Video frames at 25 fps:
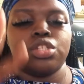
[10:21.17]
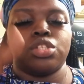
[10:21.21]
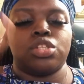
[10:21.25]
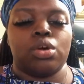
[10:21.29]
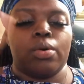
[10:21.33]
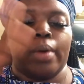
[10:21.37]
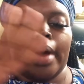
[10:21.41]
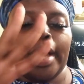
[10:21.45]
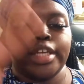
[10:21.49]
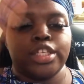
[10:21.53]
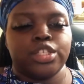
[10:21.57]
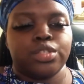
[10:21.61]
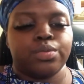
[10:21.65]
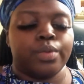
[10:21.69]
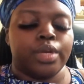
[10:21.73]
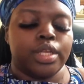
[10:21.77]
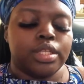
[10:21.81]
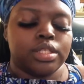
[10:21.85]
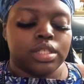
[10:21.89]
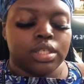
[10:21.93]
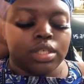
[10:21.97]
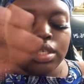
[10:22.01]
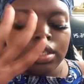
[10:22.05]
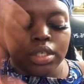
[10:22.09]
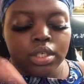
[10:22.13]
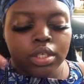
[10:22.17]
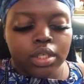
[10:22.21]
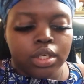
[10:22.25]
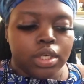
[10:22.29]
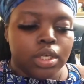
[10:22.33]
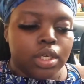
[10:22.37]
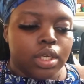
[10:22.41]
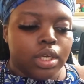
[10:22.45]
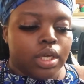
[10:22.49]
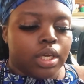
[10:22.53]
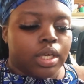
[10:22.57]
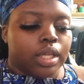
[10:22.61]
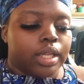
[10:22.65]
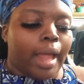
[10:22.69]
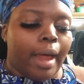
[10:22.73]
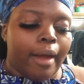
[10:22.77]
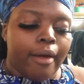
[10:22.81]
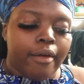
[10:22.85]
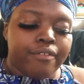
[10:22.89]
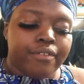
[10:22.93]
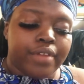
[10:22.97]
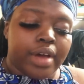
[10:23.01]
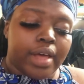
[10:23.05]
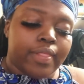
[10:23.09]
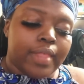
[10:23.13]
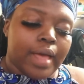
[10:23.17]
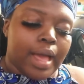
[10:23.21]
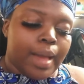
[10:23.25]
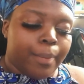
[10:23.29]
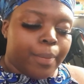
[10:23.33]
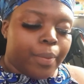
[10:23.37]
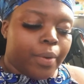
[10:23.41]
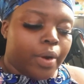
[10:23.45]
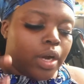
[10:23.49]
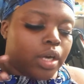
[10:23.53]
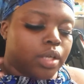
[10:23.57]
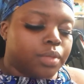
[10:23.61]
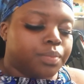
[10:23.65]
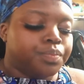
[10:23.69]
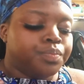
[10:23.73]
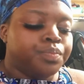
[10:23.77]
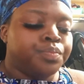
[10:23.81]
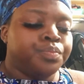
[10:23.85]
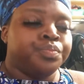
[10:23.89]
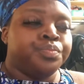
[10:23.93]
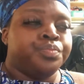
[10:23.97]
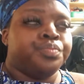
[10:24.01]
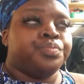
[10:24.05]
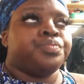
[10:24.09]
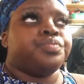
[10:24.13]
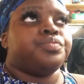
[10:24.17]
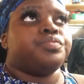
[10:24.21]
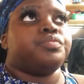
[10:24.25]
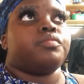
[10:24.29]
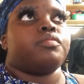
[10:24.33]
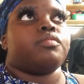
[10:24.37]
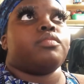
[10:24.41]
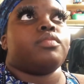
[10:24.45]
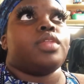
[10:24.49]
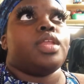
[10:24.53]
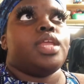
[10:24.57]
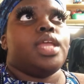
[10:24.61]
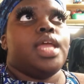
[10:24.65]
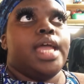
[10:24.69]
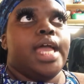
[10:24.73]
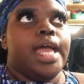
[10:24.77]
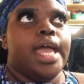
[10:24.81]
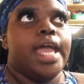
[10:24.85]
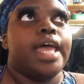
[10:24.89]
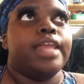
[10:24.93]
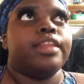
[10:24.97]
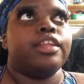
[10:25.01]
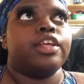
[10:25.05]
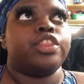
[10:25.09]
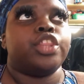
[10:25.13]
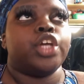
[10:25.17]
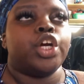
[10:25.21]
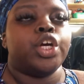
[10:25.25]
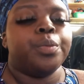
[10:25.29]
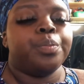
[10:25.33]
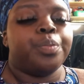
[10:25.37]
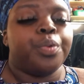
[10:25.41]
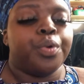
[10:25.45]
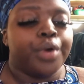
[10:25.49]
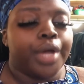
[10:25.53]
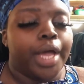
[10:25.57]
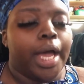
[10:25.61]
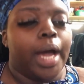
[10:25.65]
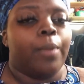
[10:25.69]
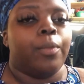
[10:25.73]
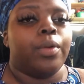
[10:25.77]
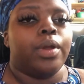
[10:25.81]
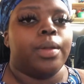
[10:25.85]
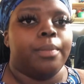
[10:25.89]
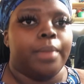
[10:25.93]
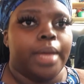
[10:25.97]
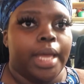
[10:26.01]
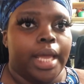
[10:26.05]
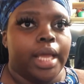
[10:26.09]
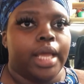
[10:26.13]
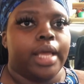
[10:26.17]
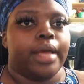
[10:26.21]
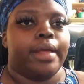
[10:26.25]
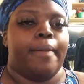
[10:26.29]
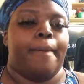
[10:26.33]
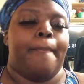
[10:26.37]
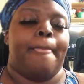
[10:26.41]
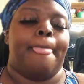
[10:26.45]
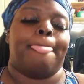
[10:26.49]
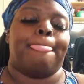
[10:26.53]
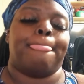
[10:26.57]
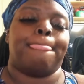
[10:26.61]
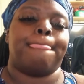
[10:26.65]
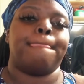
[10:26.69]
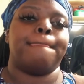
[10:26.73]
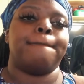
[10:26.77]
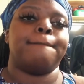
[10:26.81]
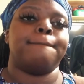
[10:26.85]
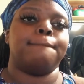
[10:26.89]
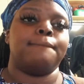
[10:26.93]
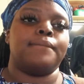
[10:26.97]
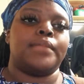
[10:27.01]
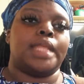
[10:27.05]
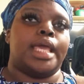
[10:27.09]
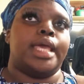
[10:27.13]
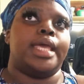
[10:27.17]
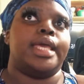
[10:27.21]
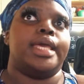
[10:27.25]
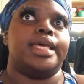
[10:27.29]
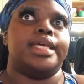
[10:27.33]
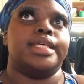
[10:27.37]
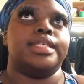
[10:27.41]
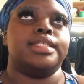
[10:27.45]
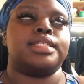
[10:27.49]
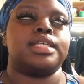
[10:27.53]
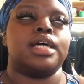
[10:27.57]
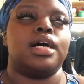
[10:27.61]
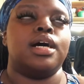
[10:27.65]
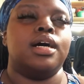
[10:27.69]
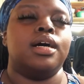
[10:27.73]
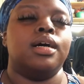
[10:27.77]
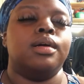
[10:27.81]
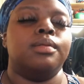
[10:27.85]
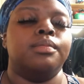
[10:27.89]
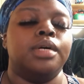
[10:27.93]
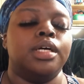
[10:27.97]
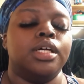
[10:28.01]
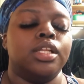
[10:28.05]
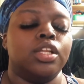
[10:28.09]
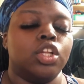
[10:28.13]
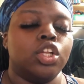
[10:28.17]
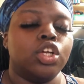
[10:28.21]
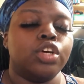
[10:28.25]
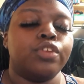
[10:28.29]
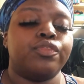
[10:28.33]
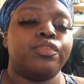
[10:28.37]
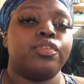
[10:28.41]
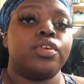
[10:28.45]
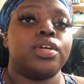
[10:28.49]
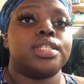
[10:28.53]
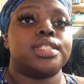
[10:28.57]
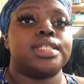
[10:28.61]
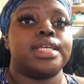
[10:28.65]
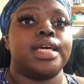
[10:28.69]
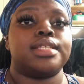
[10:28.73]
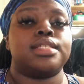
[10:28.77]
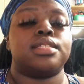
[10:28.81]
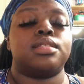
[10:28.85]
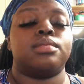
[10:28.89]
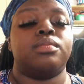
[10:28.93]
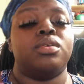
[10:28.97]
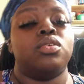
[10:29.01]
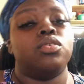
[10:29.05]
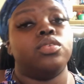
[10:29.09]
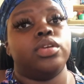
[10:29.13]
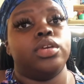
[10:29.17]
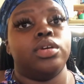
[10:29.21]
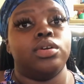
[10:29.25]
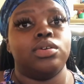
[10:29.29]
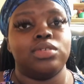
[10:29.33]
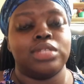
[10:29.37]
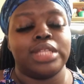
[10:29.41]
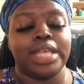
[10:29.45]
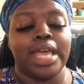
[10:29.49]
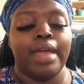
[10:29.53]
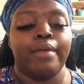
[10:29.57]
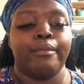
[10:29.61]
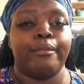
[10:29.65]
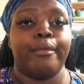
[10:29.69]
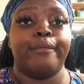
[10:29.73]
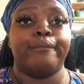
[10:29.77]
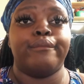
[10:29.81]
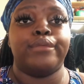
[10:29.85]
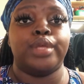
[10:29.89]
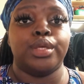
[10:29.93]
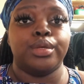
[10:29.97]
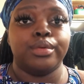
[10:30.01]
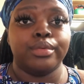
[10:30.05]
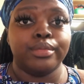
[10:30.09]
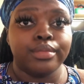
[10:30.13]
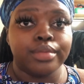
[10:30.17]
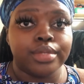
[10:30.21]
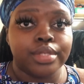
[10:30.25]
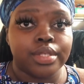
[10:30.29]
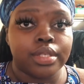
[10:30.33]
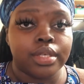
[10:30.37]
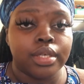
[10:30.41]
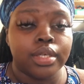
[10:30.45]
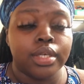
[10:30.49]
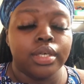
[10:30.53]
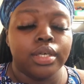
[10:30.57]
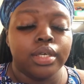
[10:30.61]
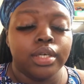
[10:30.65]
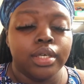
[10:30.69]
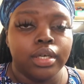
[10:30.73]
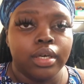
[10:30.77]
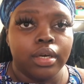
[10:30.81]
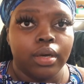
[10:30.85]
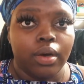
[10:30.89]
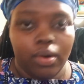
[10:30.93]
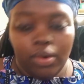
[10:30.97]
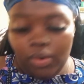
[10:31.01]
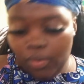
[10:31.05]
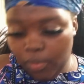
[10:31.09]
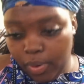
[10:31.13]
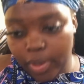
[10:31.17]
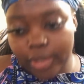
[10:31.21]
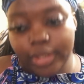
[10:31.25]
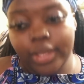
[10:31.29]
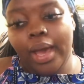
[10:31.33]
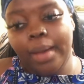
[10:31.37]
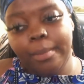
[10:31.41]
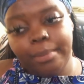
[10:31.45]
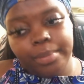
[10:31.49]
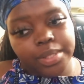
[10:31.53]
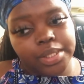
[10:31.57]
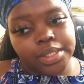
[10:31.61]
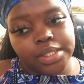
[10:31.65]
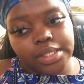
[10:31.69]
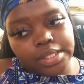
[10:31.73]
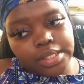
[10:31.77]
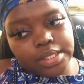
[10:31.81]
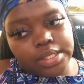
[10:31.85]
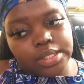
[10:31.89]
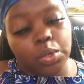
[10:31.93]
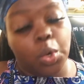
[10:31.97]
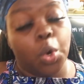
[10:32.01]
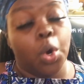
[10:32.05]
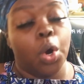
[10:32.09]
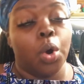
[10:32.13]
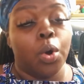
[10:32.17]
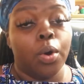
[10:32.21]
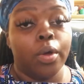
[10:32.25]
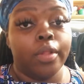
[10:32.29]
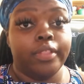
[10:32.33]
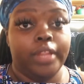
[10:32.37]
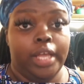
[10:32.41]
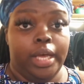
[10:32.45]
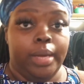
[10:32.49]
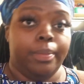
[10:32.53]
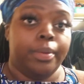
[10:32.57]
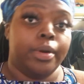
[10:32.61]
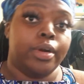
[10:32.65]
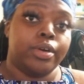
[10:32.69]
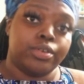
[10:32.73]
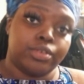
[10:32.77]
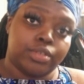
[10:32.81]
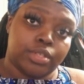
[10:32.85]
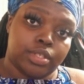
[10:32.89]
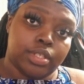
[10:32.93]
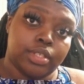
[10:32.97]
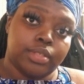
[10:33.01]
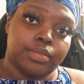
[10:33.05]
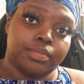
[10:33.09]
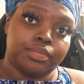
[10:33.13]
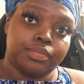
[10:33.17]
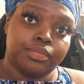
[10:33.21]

So I just wanted to clarify that part. And the third point I want to make is look for testimonials and reviews on that business or on that person.